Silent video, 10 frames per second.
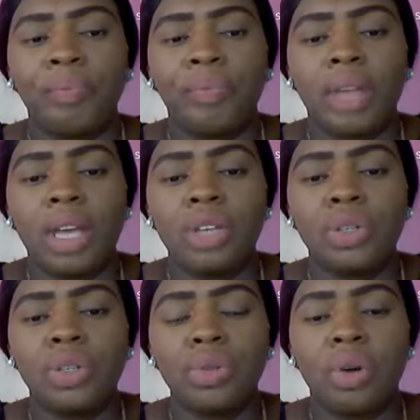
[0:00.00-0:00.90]
the
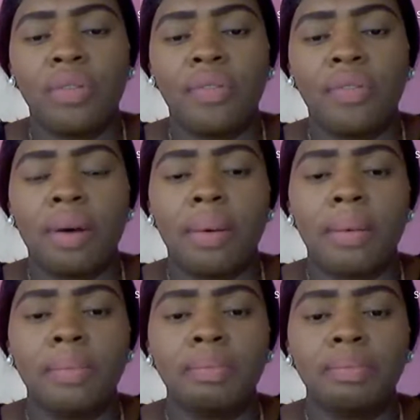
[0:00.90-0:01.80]
issue of
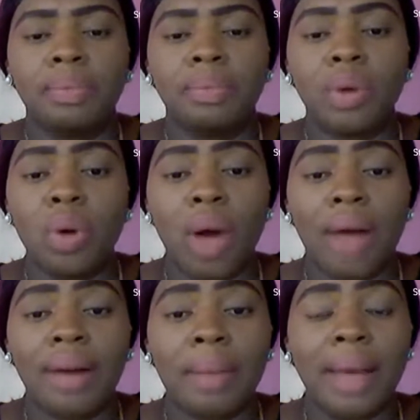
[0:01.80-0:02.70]
Boko
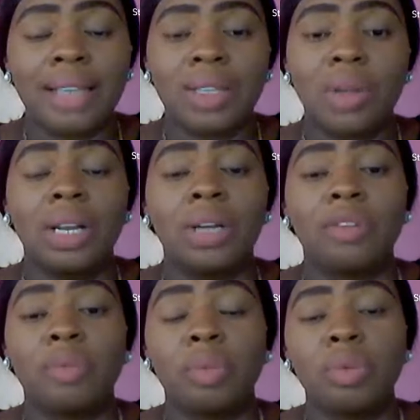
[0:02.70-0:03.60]
Haram has caused a lot of
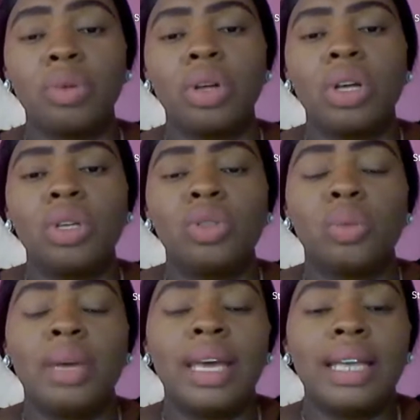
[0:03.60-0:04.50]
people to
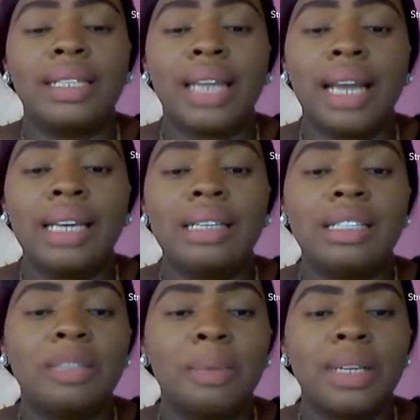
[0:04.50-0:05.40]
be internally
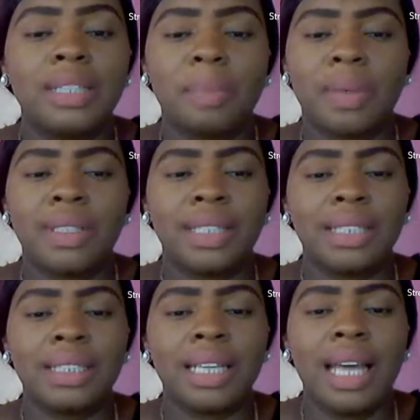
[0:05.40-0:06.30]
displaced persons.
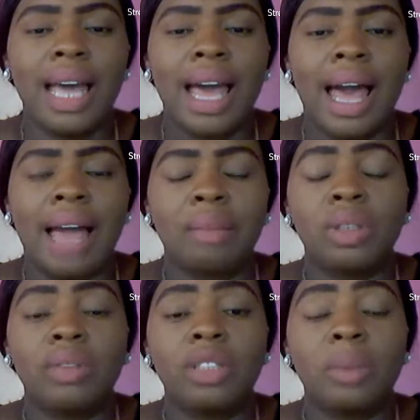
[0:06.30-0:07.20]
And most of
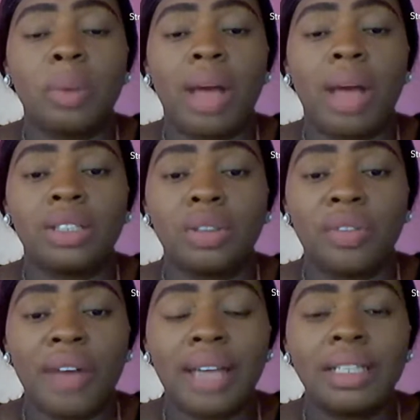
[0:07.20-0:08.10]
these people have
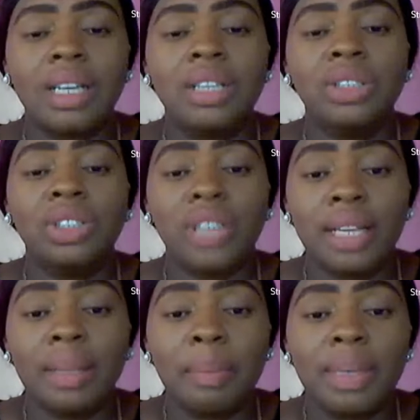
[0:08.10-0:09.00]
suffered
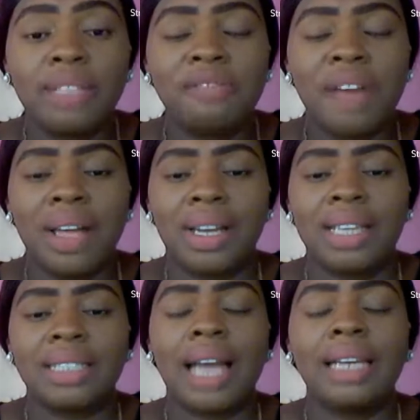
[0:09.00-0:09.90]
gender-based violence
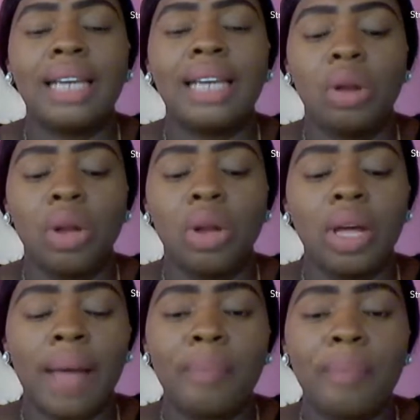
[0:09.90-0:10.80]
and they're no
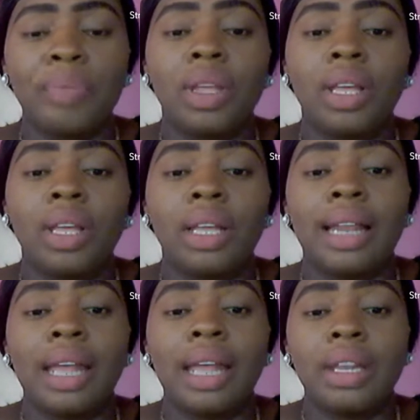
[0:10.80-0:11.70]
longer in the
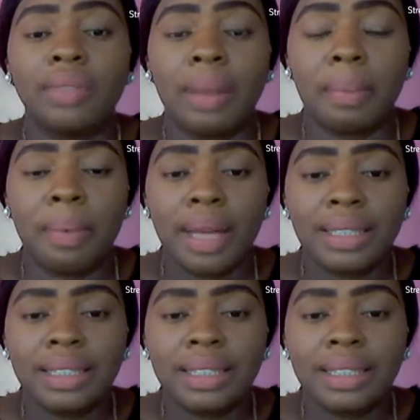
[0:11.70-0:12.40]
land of their birth,